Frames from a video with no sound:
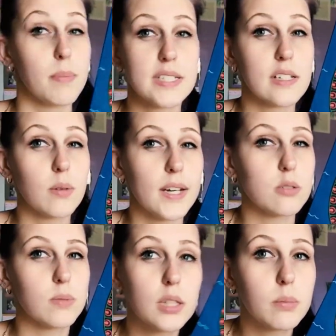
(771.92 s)
Basically, we had to
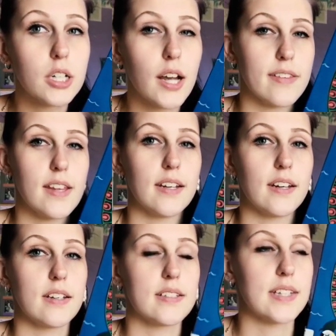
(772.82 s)
read the book and
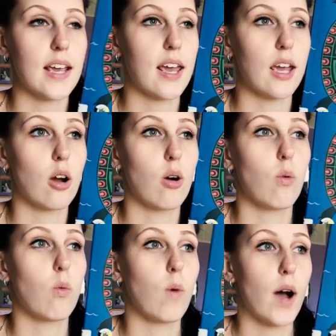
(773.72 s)
then say
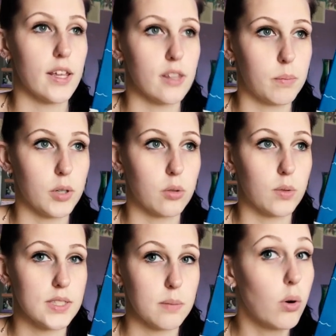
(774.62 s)
why the book
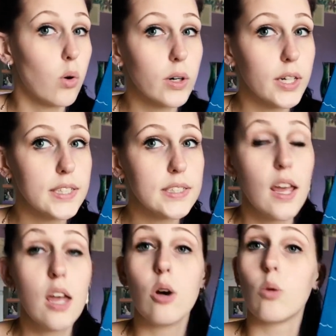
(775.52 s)
was important,
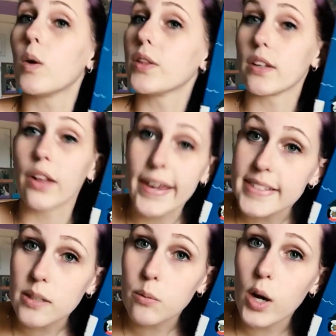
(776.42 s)
what the
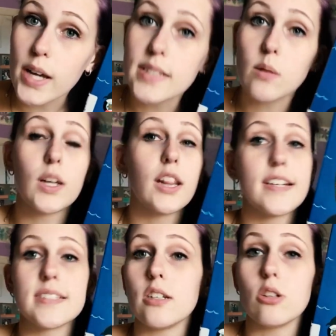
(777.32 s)
lesson was, what
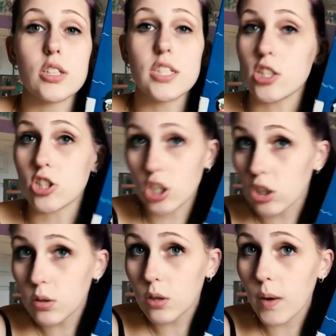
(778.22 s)
lesson you could teach
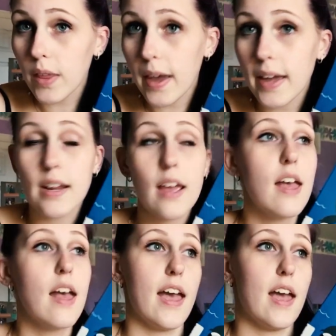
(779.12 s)
children with it,
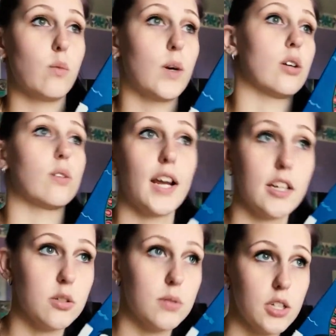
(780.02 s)
and what grade
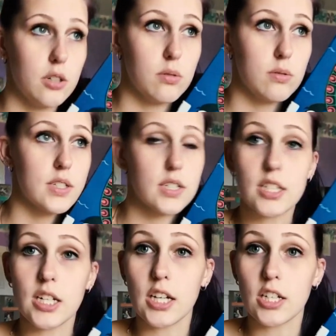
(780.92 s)
you would use to
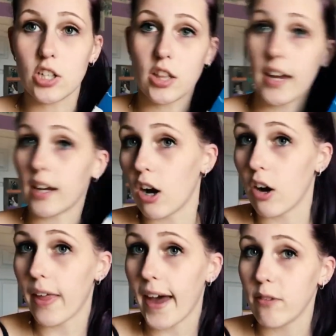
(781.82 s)
teach, and like all
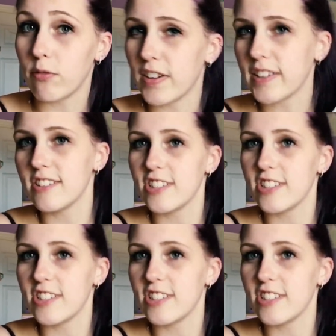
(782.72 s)
that fun